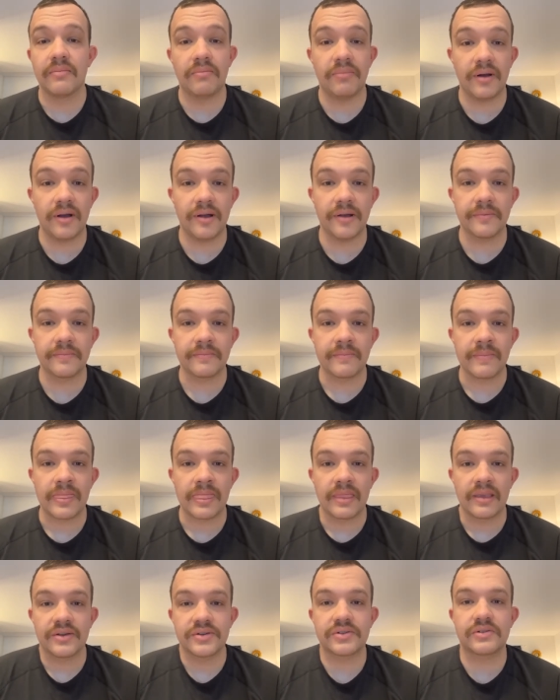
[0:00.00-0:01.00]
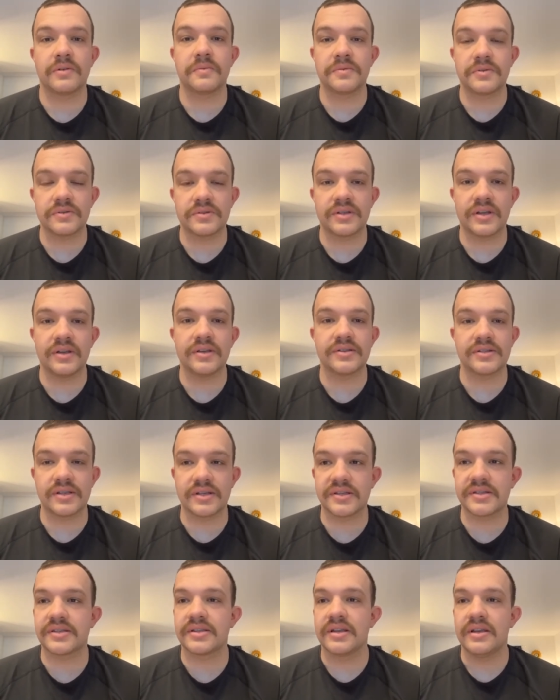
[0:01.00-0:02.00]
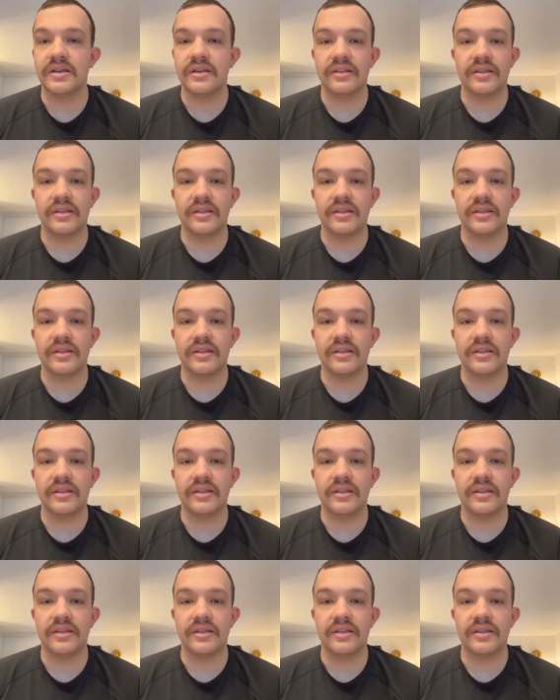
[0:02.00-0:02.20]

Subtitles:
But scripture tells us